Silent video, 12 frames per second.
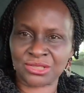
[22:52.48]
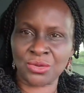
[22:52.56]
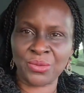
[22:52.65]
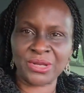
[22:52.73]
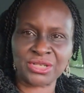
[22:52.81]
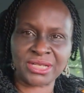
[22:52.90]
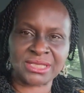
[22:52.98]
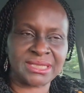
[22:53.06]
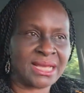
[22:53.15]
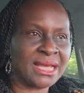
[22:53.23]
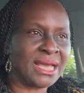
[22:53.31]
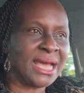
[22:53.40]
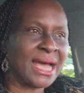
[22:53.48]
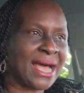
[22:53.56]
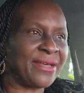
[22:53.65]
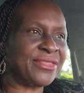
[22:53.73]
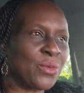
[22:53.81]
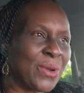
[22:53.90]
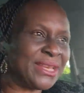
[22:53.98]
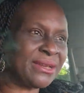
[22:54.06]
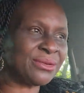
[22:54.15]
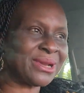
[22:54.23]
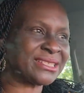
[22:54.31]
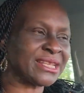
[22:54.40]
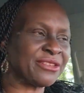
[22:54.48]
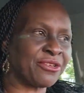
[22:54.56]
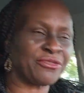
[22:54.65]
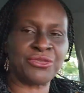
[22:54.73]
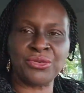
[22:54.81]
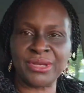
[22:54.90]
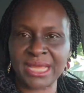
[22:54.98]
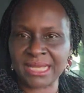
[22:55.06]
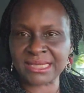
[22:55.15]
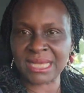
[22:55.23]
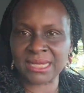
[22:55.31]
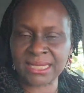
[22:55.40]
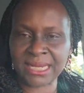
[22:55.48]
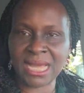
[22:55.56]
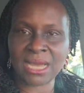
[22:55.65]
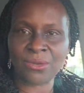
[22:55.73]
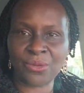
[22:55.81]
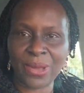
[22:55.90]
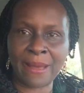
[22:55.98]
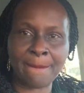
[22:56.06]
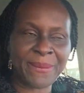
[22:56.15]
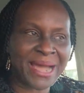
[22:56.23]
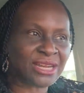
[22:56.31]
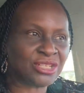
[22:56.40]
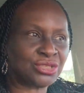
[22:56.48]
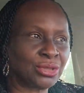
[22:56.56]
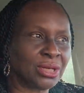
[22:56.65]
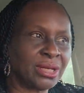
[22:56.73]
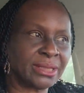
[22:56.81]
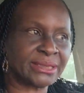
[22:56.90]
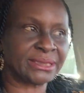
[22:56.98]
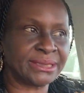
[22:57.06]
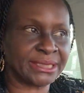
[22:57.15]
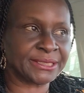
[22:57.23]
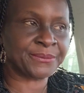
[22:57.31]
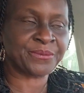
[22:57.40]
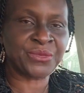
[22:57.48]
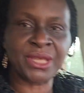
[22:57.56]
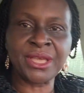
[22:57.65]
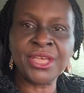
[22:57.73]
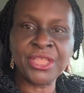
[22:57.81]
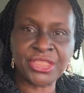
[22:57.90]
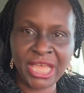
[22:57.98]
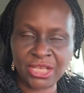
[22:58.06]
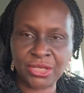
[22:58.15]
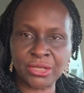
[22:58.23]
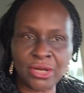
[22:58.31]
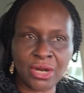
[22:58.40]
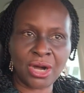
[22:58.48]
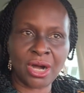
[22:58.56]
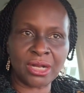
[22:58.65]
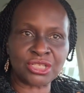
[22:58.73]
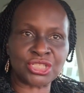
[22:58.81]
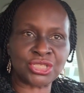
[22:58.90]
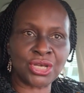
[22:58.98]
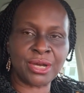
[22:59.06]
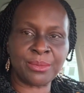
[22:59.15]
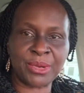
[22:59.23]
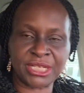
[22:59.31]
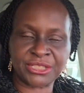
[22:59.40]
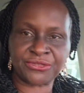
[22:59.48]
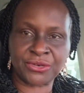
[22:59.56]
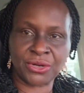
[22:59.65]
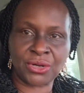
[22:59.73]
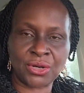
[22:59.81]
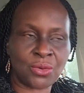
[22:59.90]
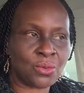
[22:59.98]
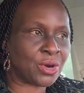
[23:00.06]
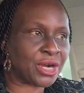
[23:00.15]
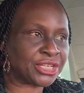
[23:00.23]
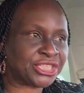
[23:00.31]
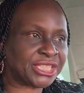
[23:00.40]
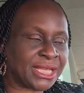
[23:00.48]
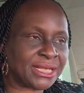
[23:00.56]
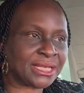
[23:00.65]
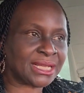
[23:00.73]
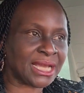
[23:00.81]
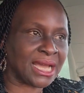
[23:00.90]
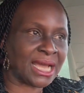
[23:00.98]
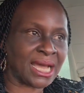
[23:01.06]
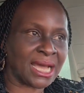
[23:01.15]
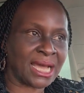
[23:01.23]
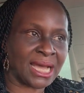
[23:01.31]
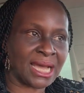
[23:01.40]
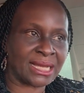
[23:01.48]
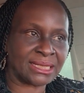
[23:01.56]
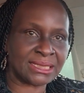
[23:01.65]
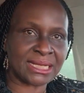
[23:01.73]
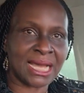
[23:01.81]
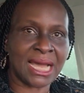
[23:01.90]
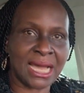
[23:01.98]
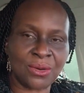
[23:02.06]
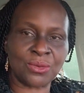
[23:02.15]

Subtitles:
so we just had the wedding, rested for a few days, and now we are back to London. Thank you all so much for watching, and I